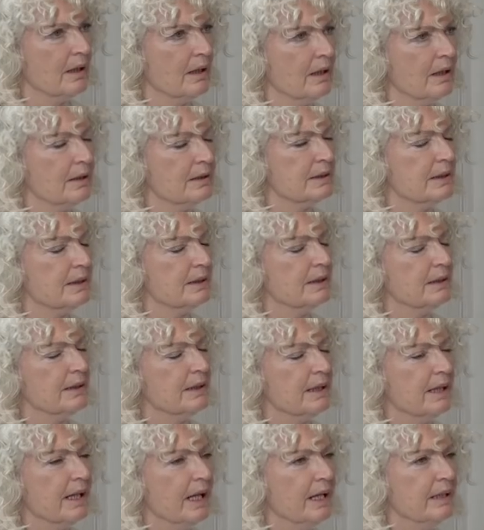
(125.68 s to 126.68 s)
Say that
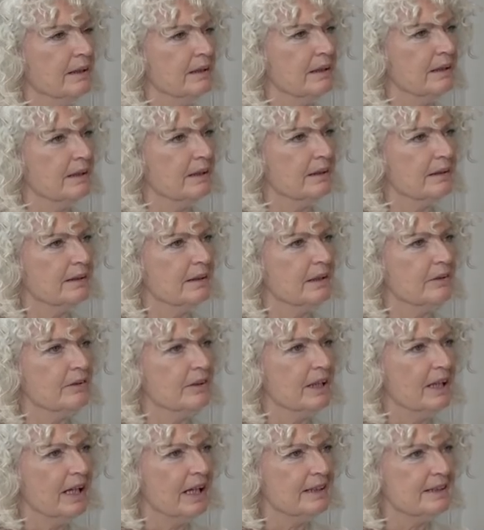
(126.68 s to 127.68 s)
again. The
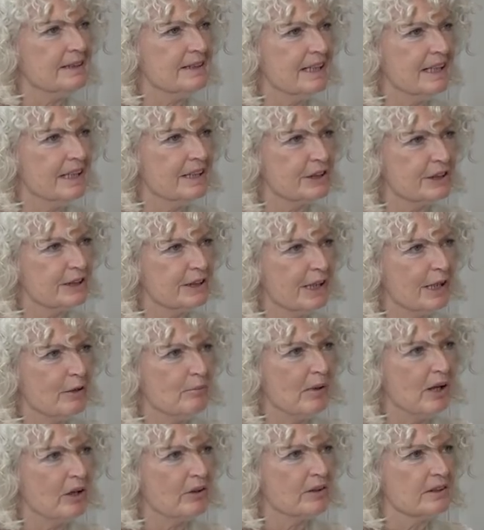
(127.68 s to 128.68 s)
realization
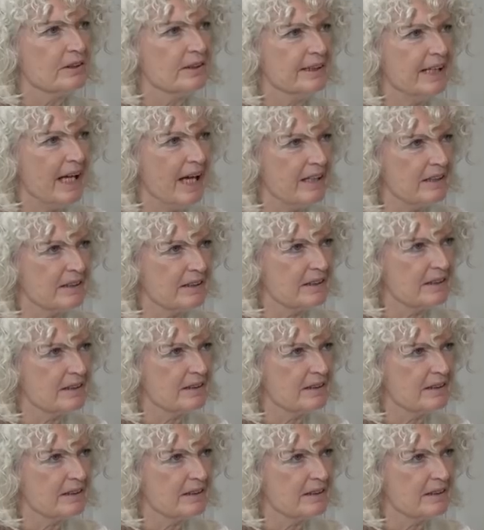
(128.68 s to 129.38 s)
about death.